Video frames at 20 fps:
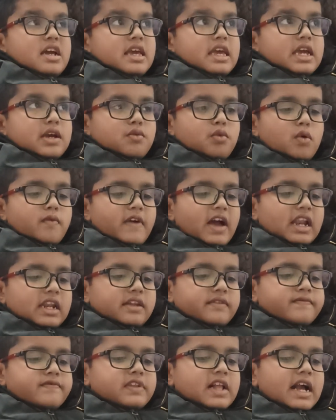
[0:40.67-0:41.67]

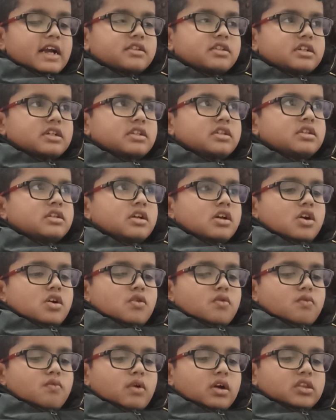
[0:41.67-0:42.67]
Equivalent fractions.
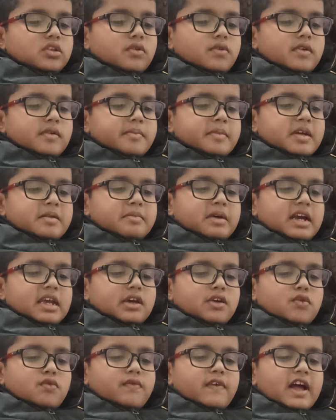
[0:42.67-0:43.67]
What do we mean by
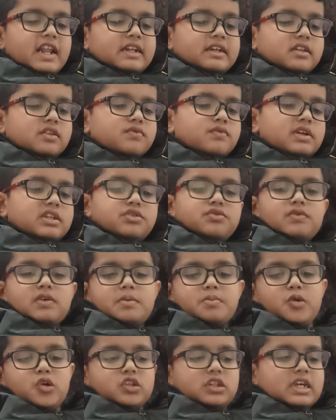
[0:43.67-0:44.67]
equivalent? When two
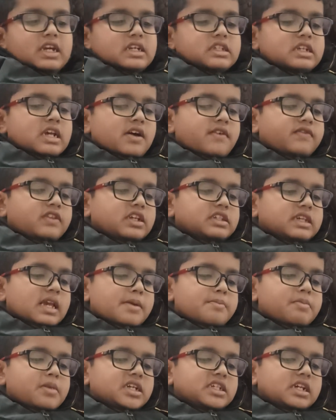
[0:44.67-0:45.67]
or more things are of the
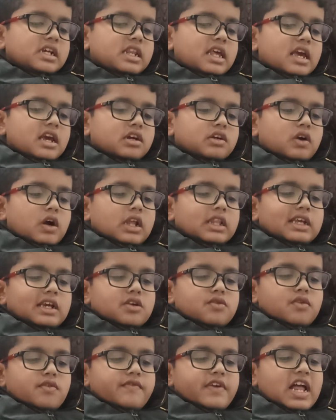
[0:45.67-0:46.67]
same measure, they are called
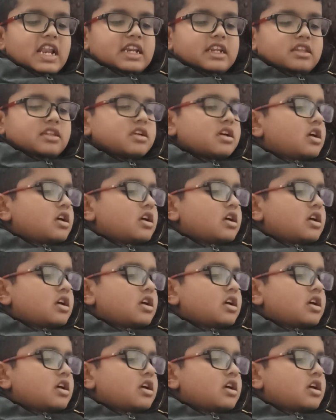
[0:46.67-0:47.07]
equivalent.